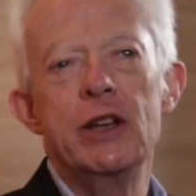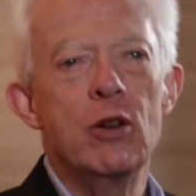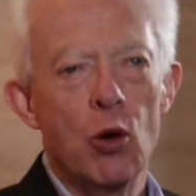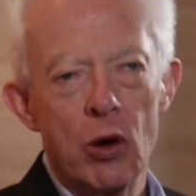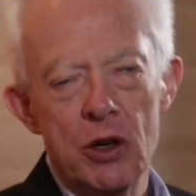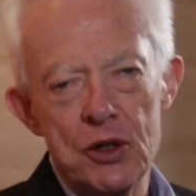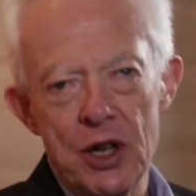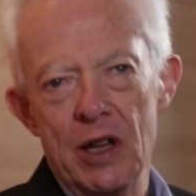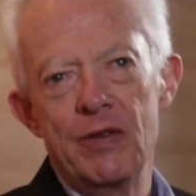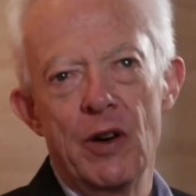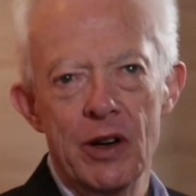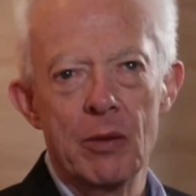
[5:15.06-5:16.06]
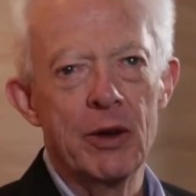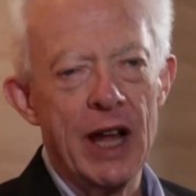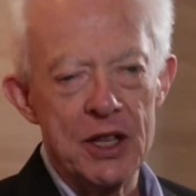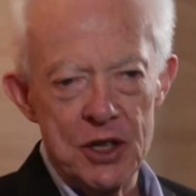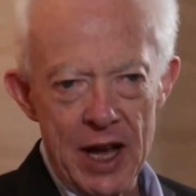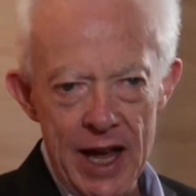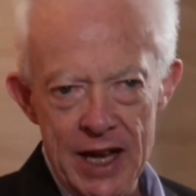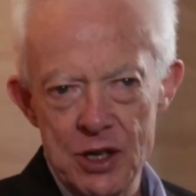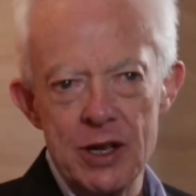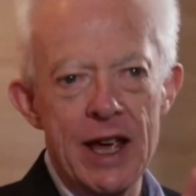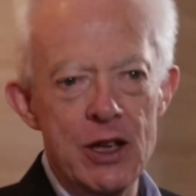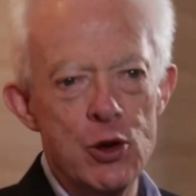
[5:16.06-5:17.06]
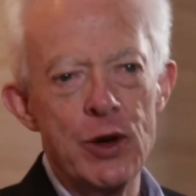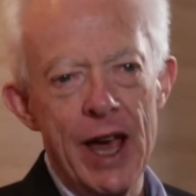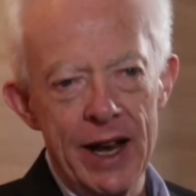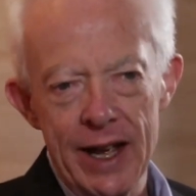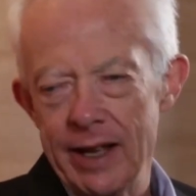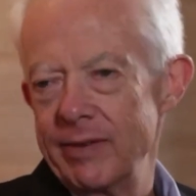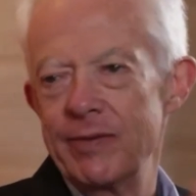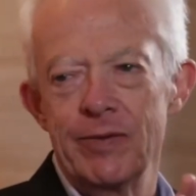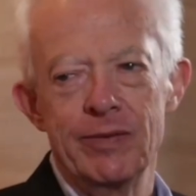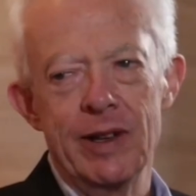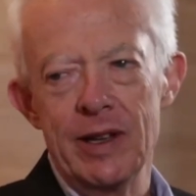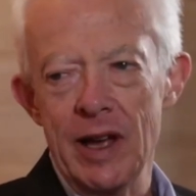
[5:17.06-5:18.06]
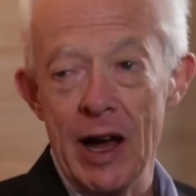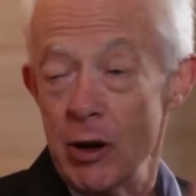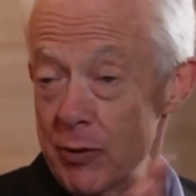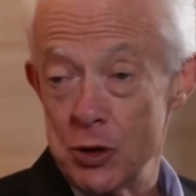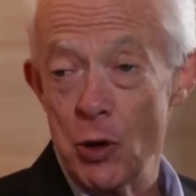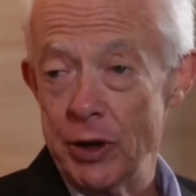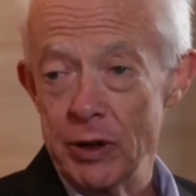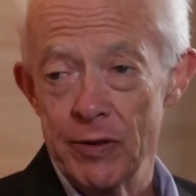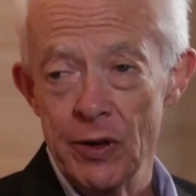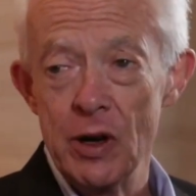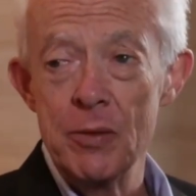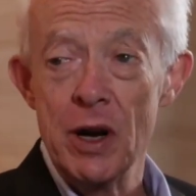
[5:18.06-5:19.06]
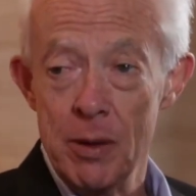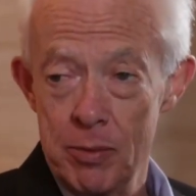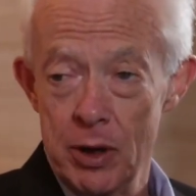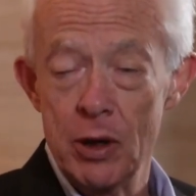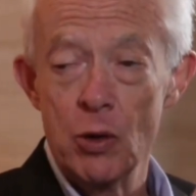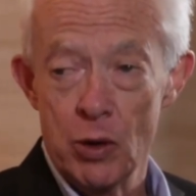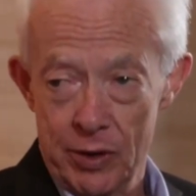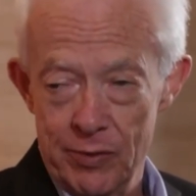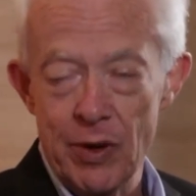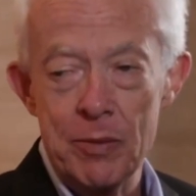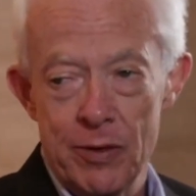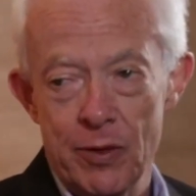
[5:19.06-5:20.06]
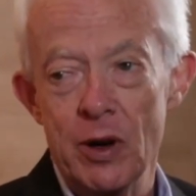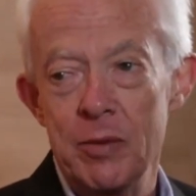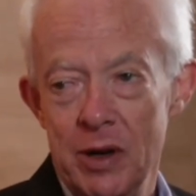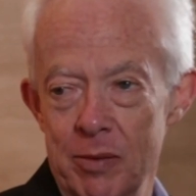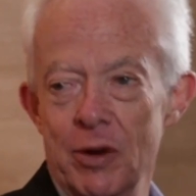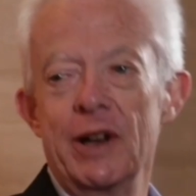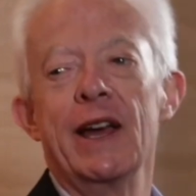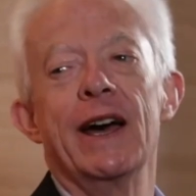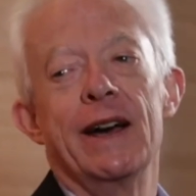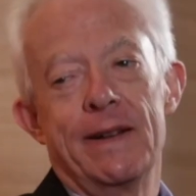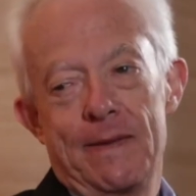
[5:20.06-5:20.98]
to your cell phone number. That's you get a, I don't know if it's going to your firm number or from the firm number. Yeah.